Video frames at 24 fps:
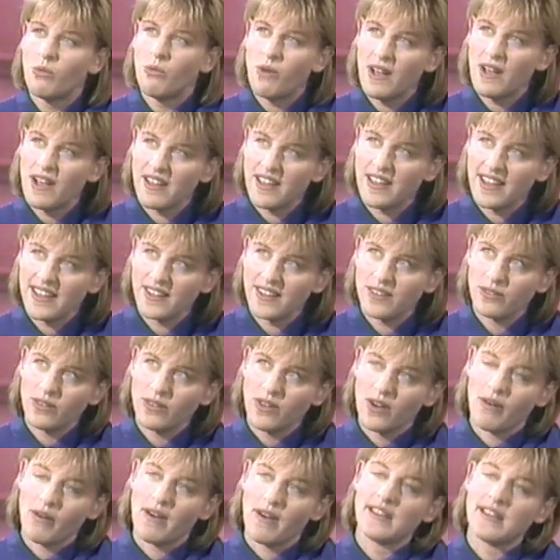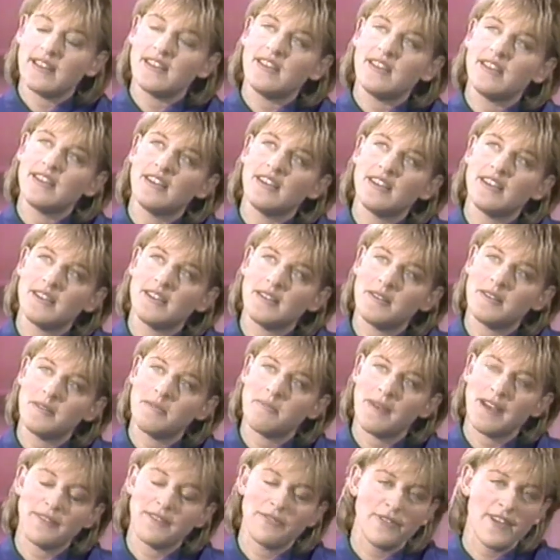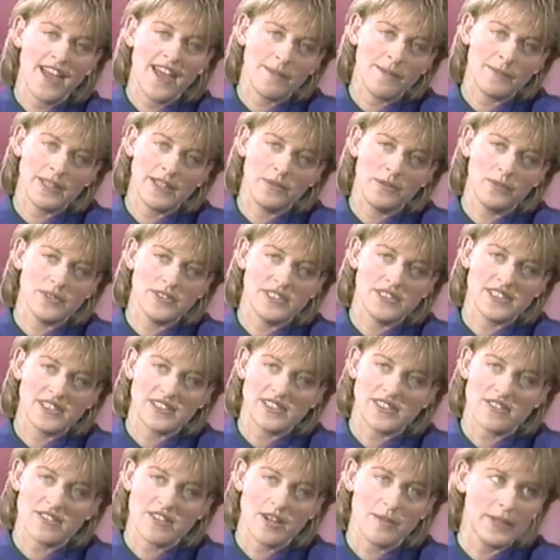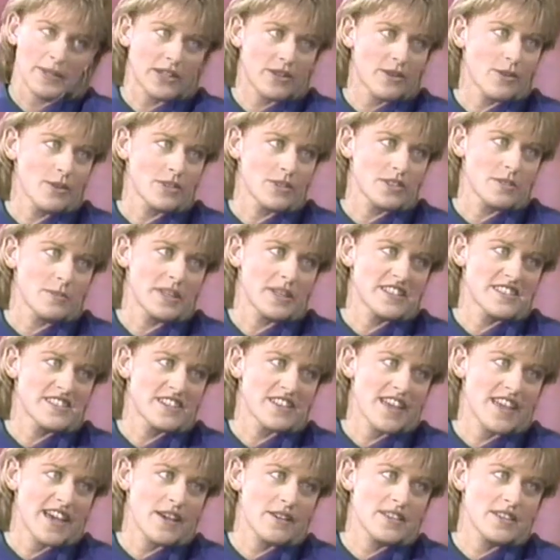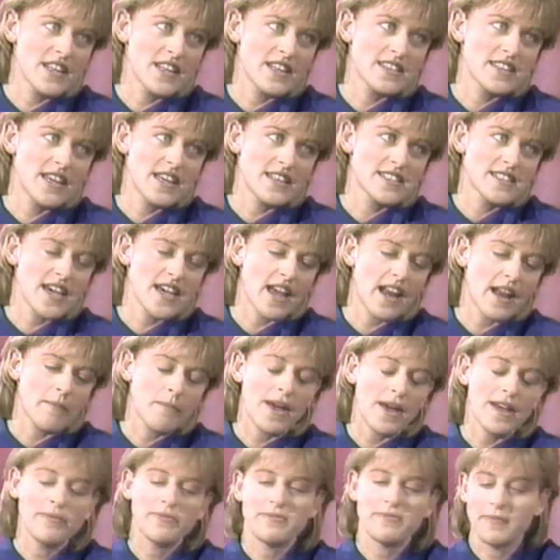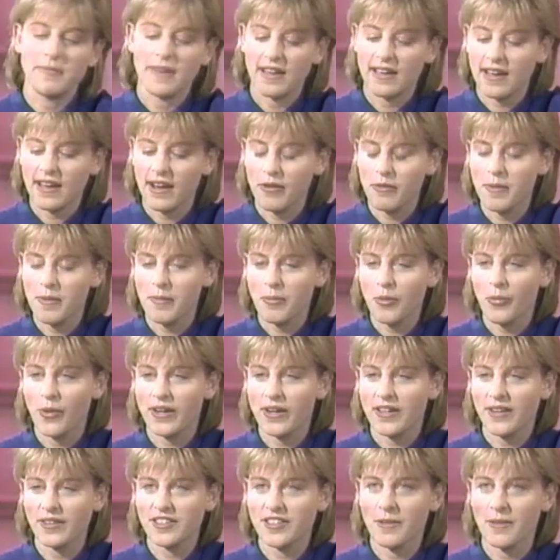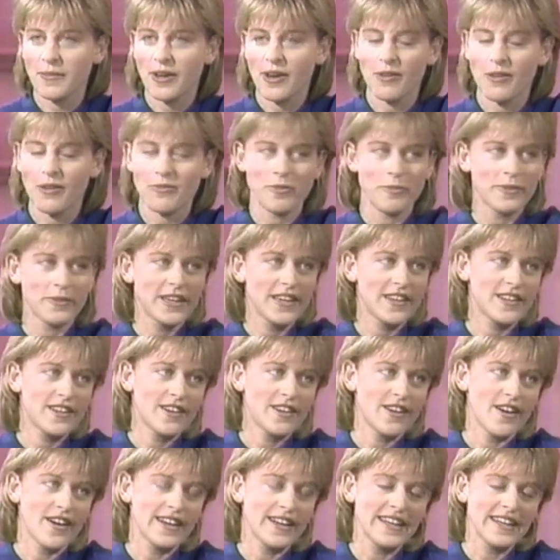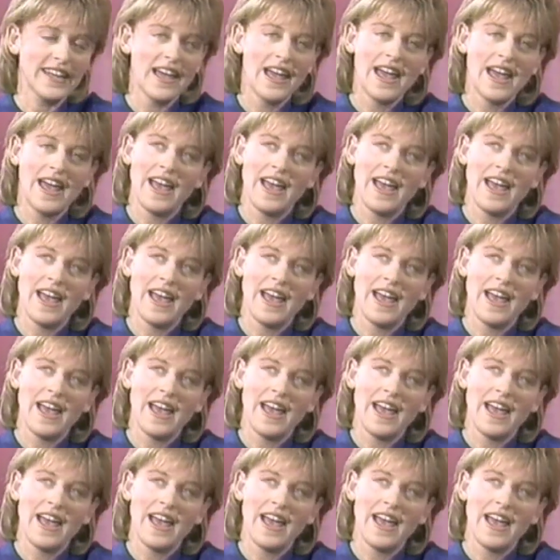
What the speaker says: Well, I don't know. My family was extremely cruel to me, so that's kind of I remember one day I was coming home from kindergarten.